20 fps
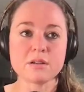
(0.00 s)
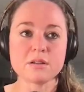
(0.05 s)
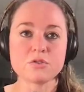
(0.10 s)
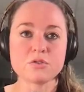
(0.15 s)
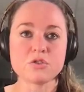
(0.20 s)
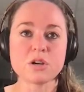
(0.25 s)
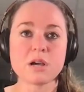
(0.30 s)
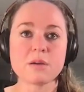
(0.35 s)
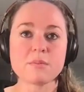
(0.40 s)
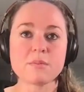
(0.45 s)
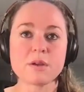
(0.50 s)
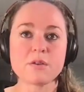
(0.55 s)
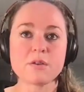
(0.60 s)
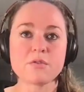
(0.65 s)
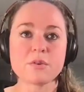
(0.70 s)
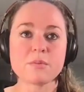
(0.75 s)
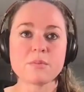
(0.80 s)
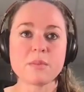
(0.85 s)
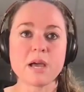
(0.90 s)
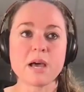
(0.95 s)
trauma
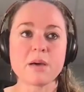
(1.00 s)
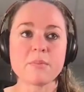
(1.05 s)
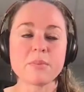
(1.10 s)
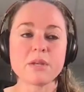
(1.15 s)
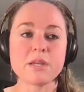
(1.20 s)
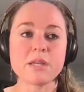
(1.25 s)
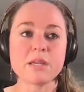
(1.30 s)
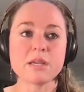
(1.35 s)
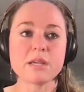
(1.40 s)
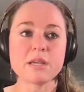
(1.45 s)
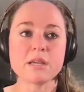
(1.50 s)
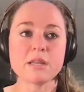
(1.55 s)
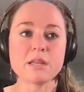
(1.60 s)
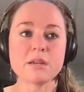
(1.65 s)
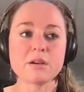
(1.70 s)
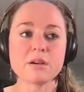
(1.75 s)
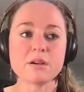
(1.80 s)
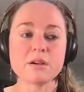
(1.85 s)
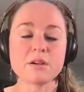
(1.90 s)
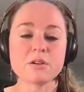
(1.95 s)
from happening in
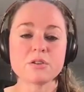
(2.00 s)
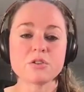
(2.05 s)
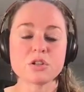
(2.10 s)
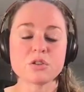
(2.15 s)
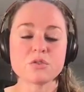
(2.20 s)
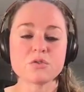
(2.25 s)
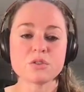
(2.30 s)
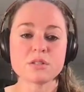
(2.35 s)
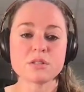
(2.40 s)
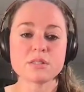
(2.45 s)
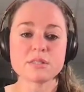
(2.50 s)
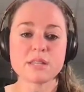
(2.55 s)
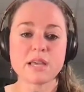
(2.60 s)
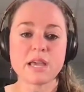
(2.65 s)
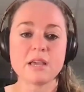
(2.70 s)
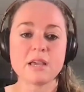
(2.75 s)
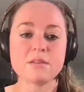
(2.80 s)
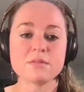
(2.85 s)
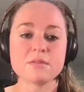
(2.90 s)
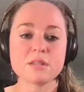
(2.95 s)
our children's
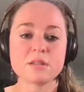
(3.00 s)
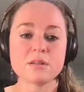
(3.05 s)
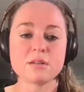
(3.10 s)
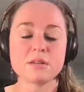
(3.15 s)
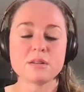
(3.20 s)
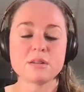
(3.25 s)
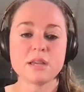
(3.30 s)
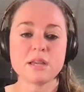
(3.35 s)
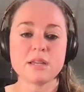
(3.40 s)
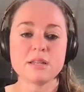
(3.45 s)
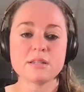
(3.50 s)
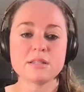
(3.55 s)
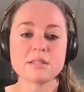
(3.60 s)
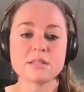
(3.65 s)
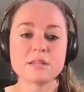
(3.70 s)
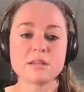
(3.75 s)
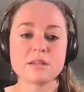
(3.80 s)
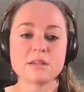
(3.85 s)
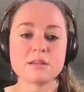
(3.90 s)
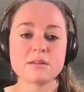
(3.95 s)
lives and
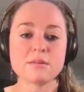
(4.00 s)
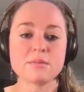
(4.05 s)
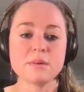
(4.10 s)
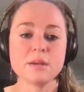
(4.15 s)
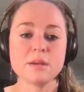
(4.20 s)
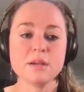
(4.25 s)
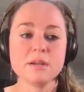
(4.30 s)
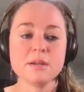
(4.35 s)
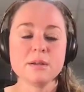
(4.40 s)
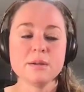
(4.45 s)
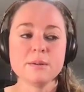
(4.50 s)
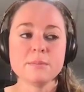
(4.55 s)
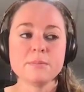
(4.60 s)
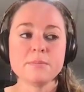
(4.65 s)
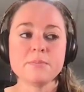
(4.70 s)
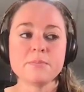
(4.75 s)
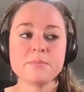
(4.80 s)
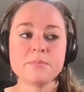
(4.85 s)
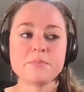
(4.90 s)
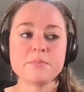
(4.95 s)
to
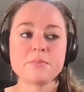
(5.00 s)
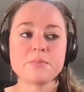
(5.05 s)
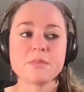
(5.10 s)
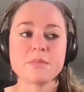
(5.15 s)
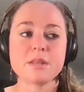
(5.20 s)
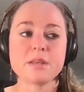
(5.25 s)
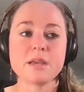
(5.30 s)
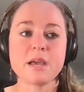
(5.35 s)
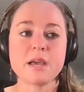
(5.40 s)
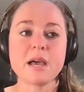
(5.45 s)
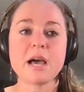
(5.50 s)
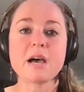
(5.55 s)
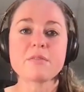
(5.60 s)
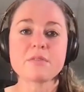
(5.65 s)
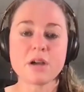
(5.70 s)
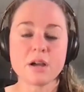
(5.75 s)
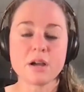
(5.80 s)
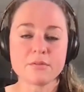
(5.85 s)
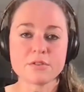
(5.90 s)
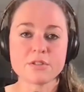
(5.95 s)

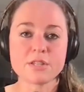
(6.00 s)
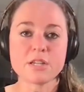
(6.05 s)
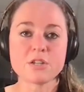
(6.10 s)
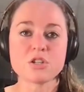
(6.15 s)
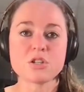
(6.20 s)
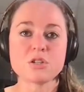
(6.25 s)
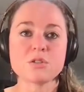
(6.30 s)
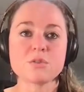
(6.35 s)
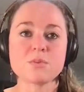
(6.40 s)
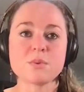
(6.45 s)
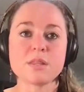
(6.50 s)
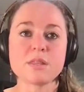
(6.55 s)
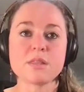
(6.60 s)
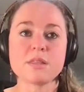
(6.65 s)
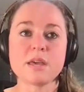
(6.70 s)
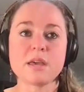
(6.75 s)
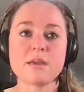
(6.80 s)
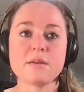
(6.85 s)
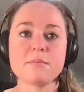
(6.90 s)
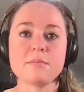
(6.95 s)
have conversations with
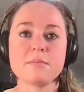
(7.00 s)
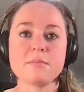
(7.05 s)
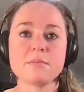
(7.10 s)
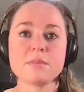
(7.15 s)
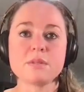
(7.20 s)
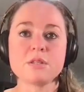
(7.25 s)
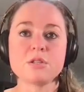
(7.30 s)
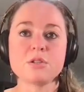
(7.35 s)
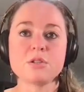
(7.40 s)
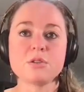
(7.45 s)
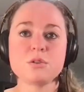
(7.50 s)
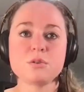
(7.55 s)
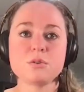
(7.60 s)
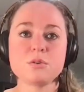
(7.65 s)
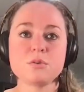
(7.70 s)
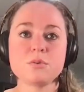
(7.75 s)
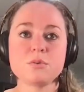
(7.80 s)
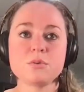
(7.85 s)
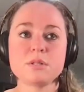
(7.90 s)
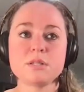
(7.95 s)
them
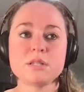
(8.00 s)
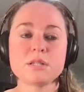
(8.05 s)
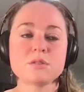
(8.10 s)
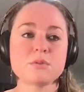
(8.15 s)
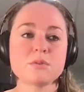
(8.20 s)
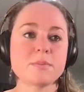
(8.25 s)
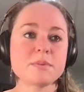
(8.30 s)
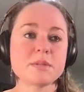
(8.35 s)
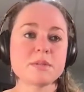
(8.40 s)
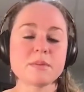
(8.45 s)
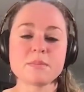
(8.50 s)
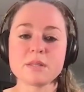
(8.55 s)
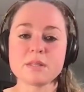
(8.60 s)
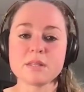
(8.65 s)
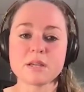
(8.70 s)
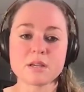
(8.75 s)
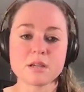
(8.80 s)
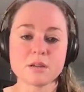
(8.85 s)
to disrupt something that